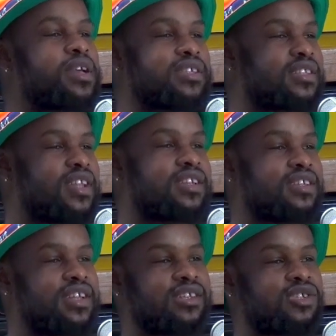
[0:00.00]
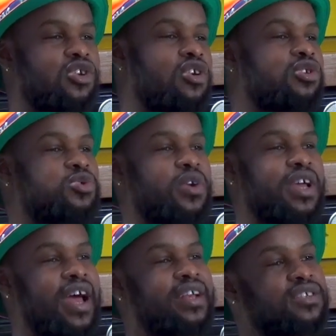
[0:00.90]
There's songs where I
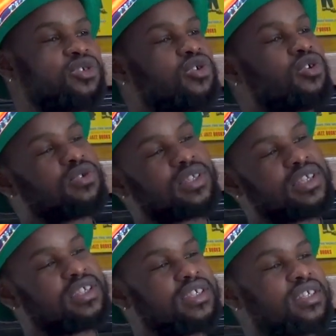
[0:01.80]
need to go sit